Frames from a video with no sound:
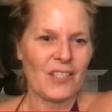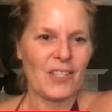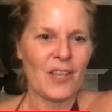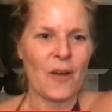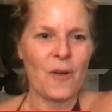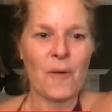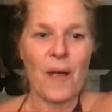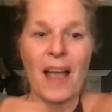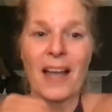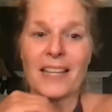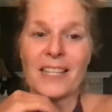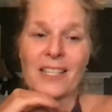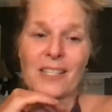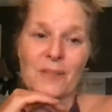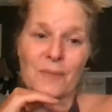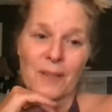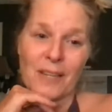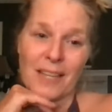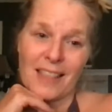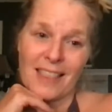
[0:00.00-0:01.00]
So I
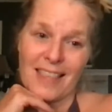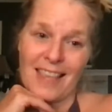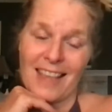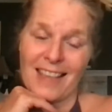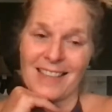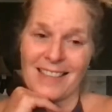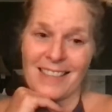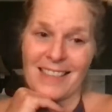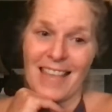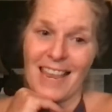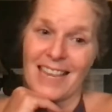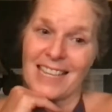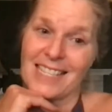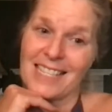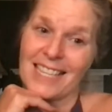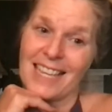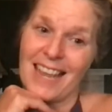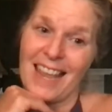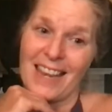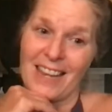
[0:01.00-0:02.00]
just want to thanks
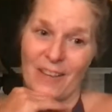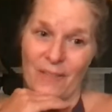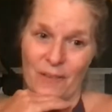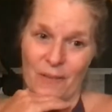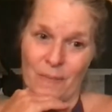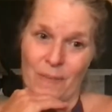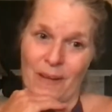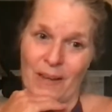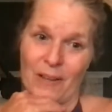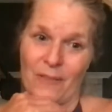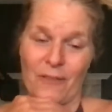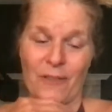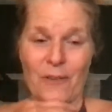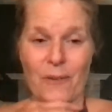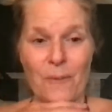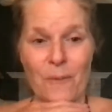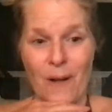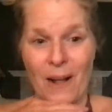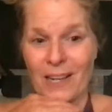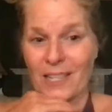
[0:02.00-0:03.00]
again, everybody, for
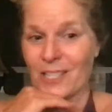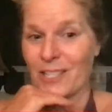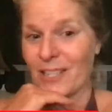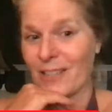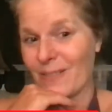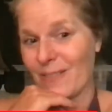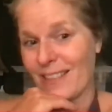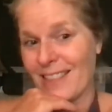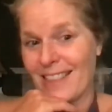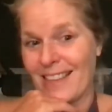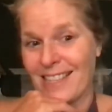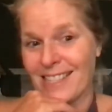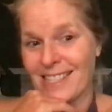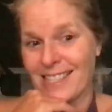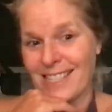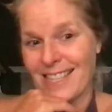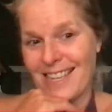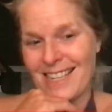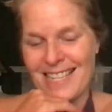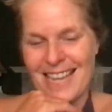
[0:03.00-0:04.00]
watching with us
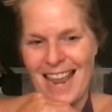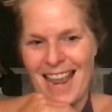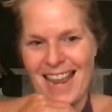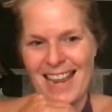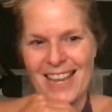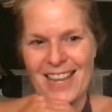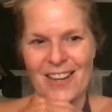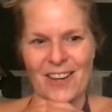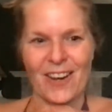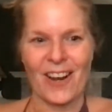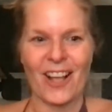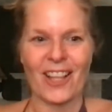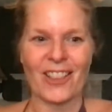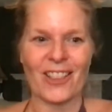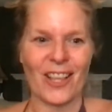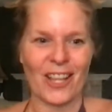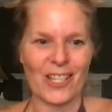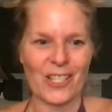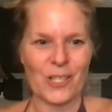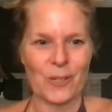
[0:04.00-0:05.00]
today here on
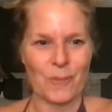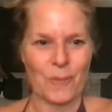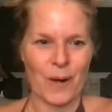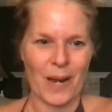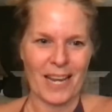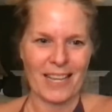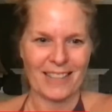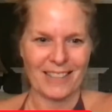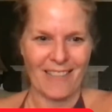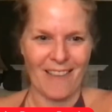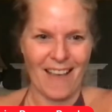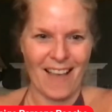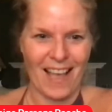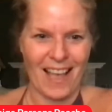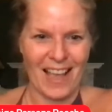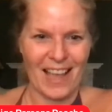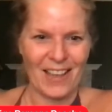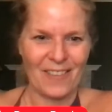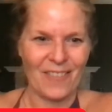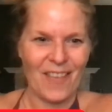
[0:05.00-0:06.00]
Lunch Break
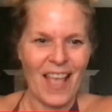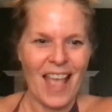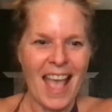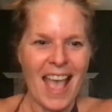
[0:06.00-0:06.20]
Live.